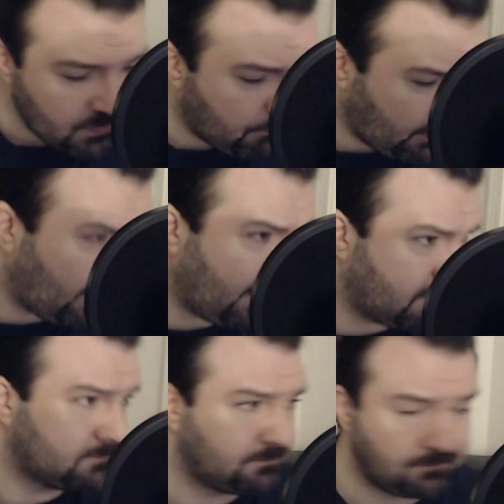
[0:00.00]

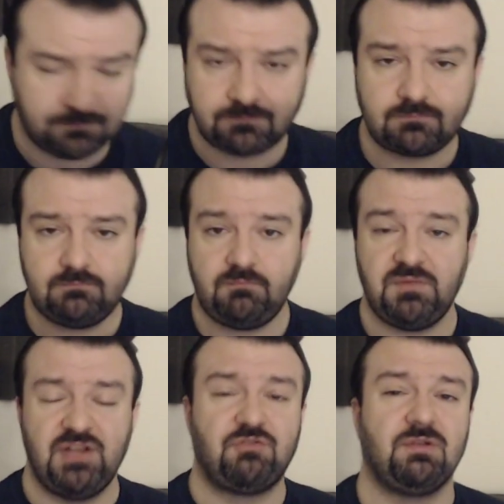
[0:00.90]
But
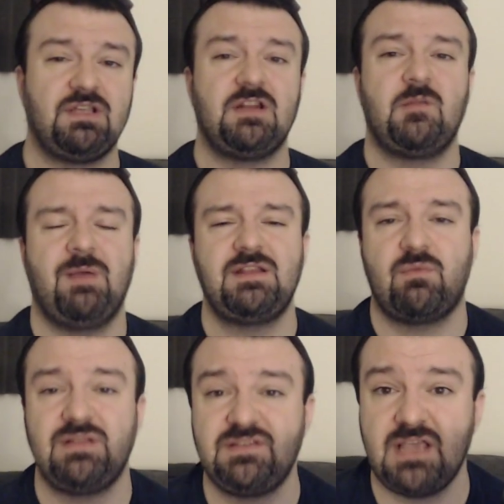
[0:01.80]
it's really going to depend on
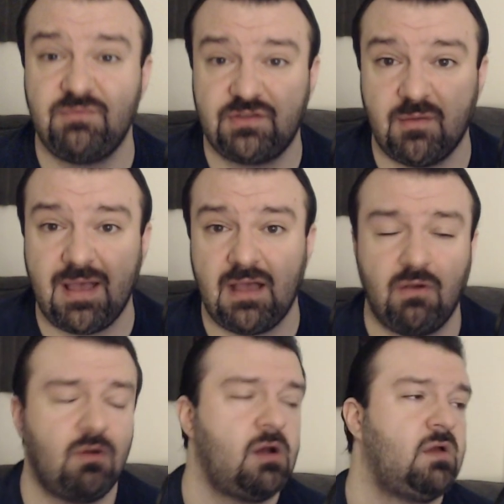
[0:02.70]
when these games come
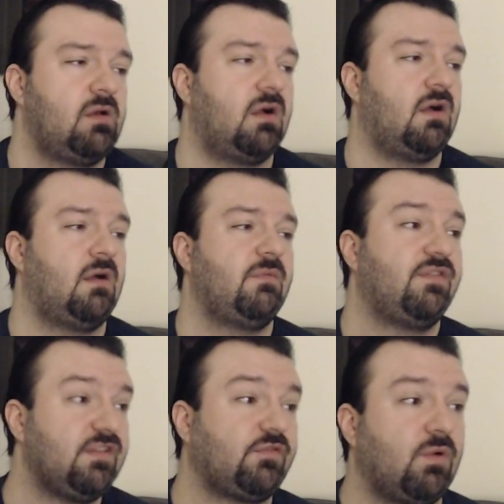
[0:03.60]
out um,
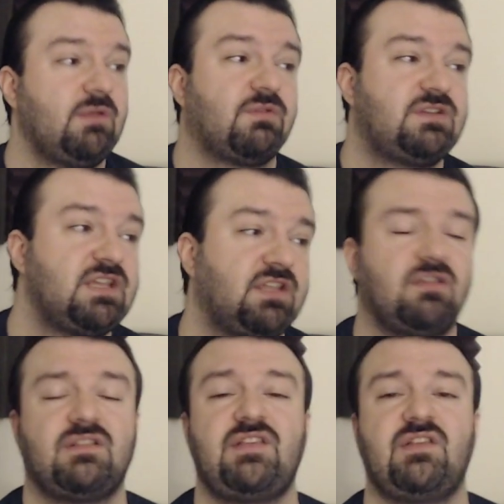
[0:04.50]
this one in
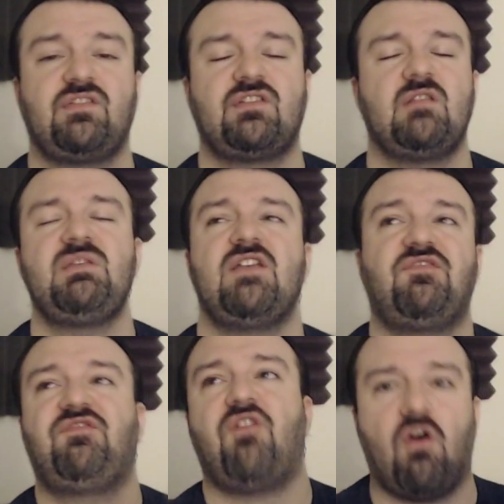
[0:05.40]
particular, they said is going to be
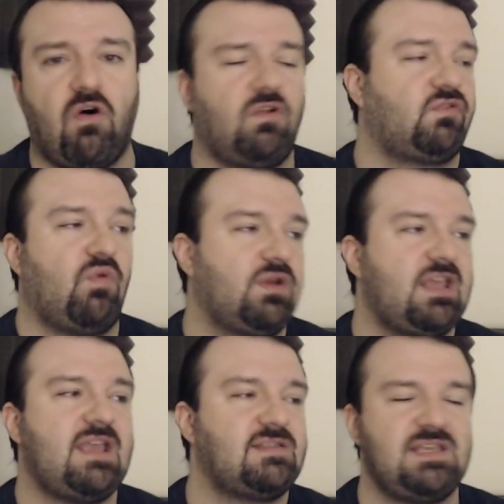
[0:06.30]
fall
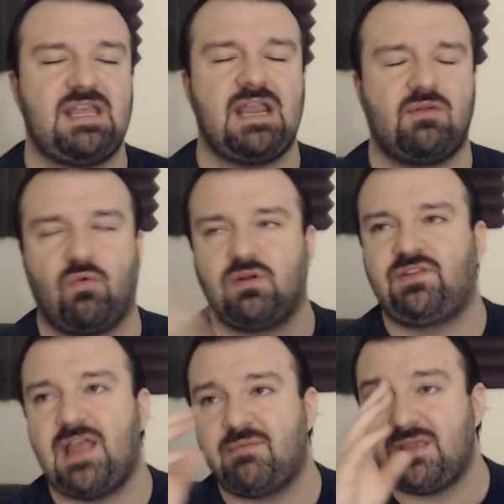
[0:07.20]
2018. What
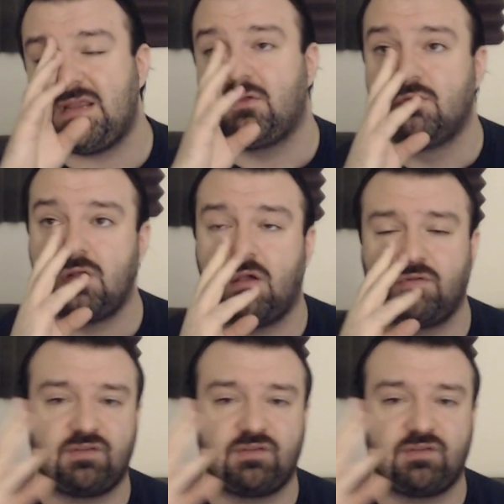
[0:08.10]
does that mean? Who knows?